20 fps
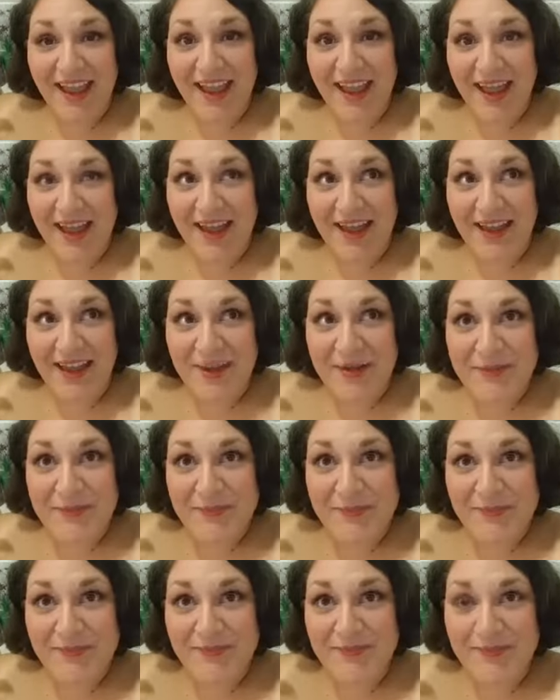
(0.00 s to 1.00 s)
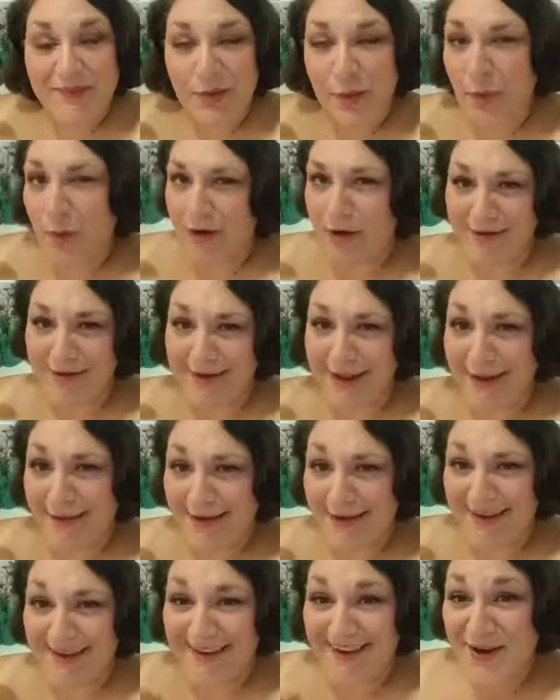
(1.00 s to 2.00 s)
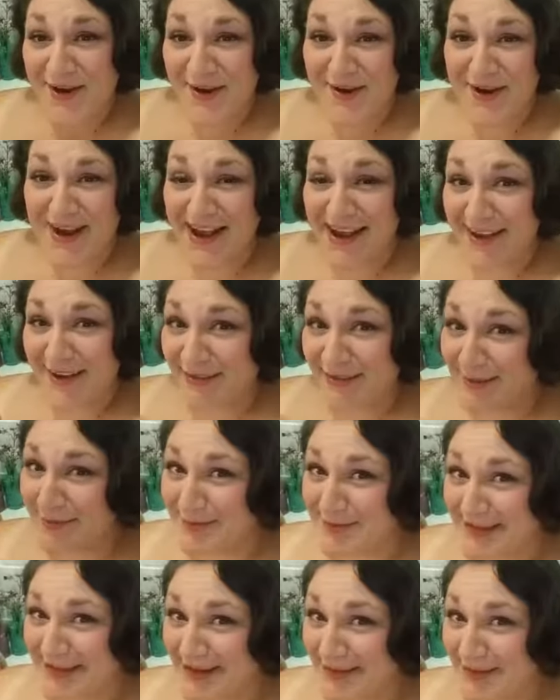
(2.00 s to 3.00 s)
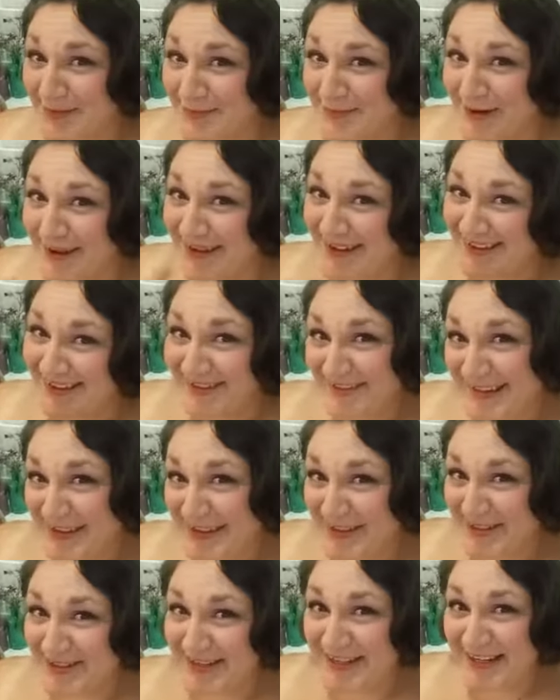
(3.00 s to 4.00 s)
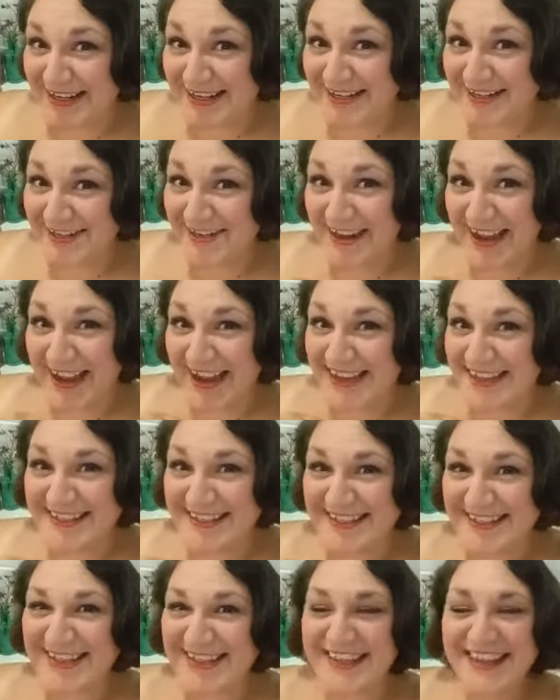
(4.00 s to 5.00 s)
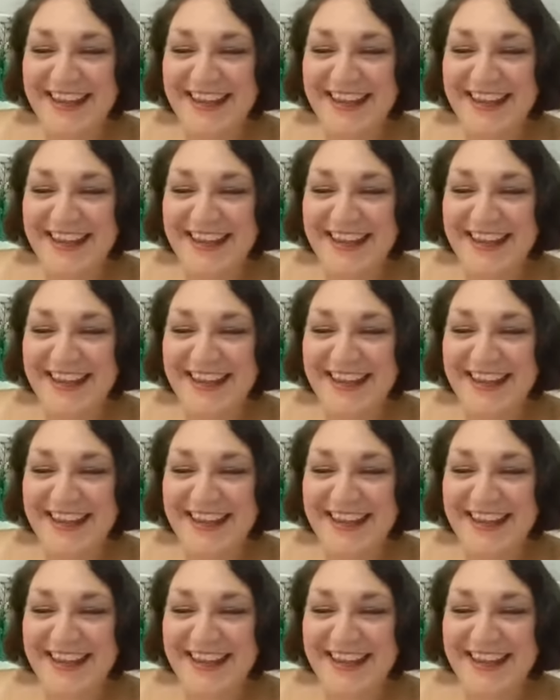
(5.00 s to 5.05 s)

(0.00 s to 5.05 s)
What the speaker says: the Warren County, Ohio Libertarian Party. Here's looking at you guys.